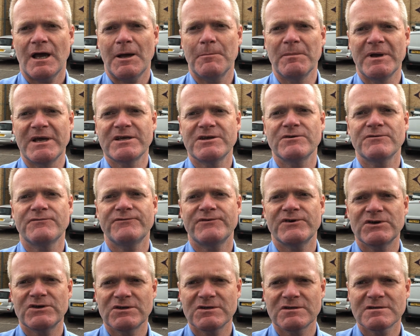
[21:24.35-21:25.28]
and make your
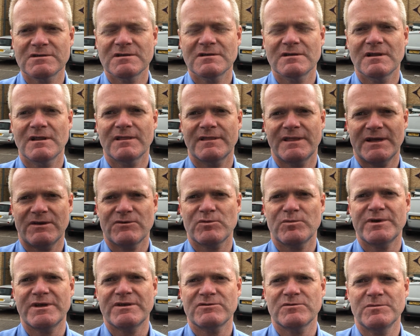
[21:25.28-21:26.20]
first
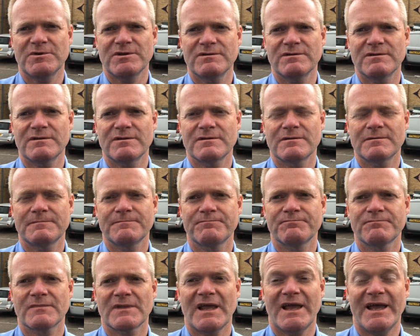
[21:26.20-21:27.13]
£1,000 a month
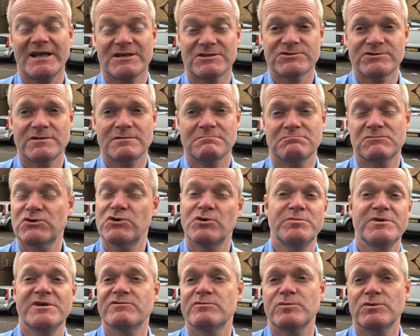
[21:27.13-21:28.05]
extra,
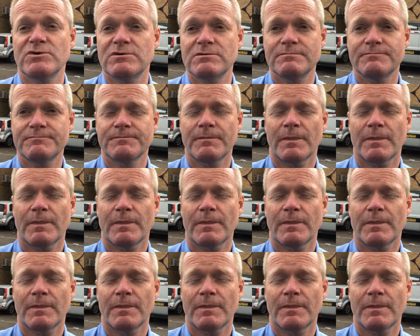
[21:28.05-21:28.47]
could be even more,